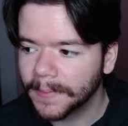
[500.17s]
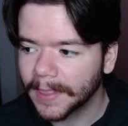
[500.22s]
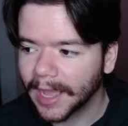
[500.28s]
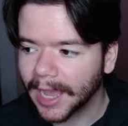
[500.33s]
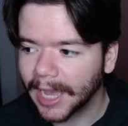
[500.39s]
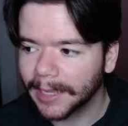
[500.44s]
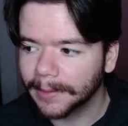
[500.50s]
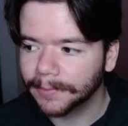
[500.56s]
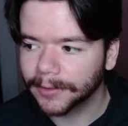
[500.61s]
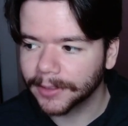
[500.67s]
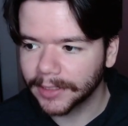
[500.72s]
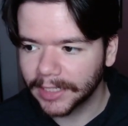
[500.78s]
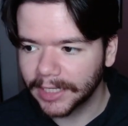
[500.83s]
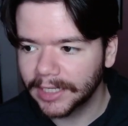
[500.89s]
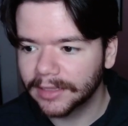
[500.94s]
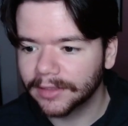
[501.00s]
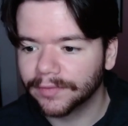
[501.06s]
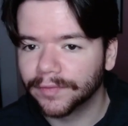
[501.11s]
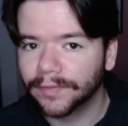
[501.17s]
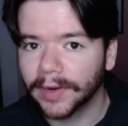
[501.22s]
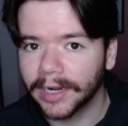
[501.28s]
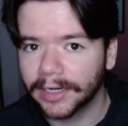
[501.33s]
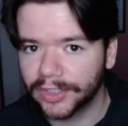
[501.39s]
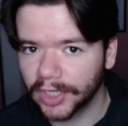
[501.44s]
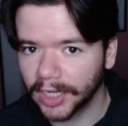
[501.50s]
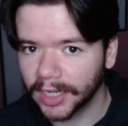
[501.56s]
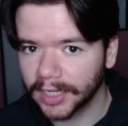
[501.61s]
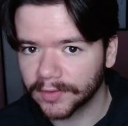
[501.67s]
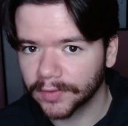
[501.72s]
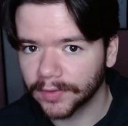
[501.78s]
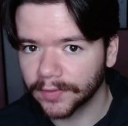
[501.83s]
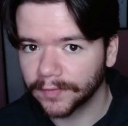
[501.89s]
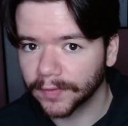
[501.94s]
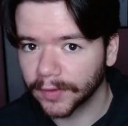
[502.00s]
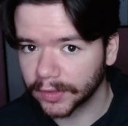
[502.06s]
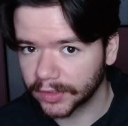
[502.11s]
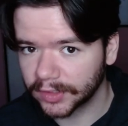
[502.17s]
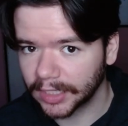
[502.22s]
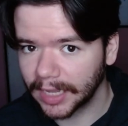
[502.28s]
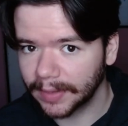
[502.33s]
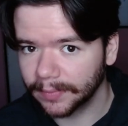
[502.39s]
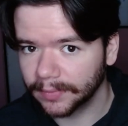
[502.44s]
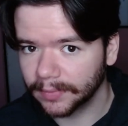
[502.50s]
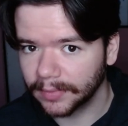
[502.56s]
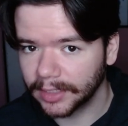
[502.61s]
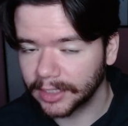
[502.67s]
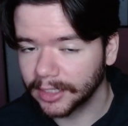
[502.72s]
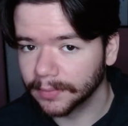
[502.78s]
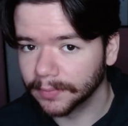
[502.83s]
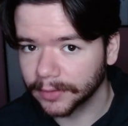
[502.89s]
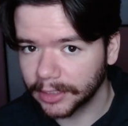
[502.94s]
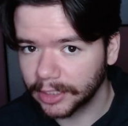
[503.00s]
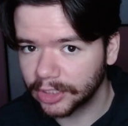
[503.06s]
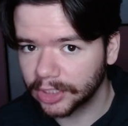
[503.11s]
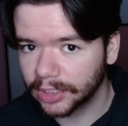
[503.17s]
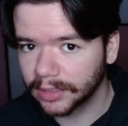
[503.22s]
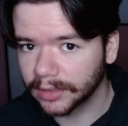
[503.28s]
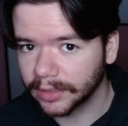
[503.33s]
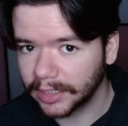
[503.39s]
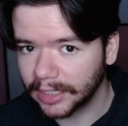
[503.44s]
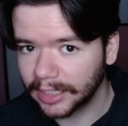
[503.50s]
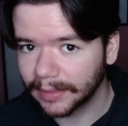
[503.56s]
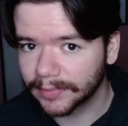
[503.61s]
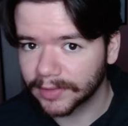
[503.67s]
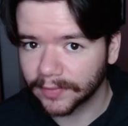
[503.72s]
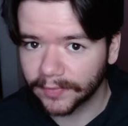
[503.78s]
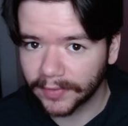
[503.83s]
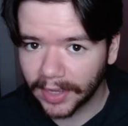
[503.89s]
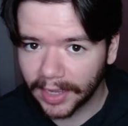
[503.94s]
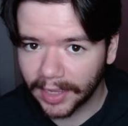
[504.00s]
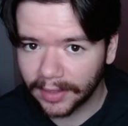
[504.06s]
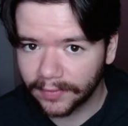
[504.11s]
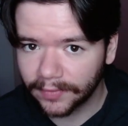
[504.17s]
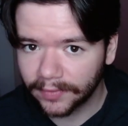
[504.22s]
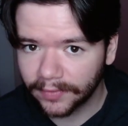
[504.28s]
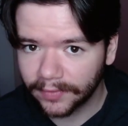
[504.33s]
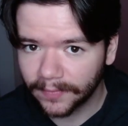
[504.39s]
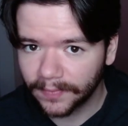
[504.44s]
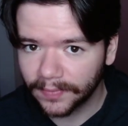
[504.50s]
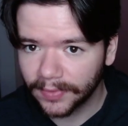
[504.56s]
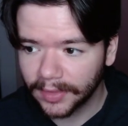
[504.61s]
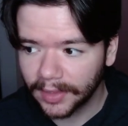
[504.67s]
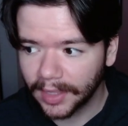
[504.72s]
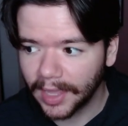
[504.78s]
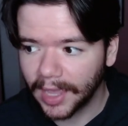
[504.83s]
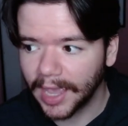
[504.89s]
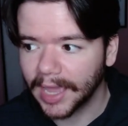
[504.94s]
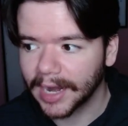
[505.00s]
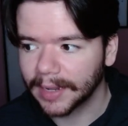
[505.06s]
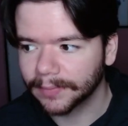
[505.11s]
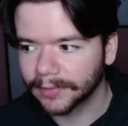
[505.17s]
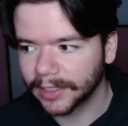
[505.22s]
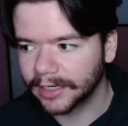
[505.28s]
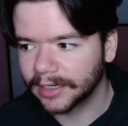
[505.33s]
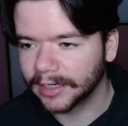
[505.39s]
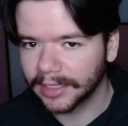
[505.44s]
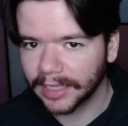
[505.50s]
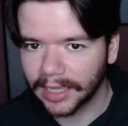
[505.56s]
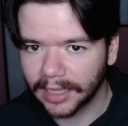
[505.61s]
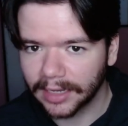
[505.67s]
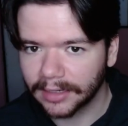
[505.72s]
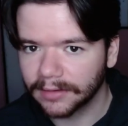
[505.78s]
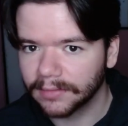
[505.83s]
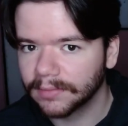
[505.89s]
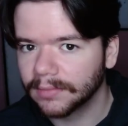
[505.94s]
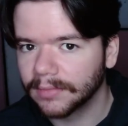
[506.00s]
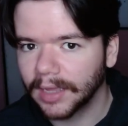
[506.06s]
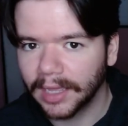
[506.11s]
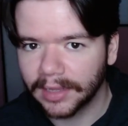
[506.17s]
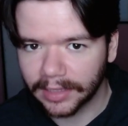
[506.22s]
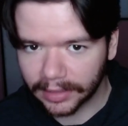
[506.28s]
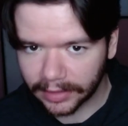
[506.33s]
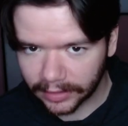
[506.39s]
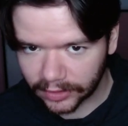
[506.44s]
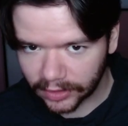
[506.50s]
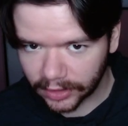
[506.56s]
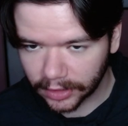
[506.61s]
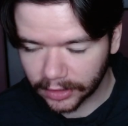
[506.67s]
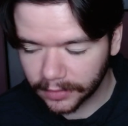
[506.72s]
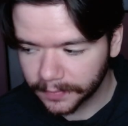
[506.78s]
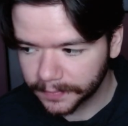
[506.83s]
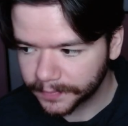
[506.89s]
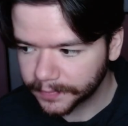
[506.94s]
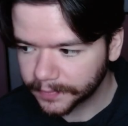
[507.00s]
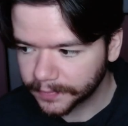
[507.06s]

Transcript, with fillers: I played the franchise for the first time in completion leading up to 5, and I played it again and then this year.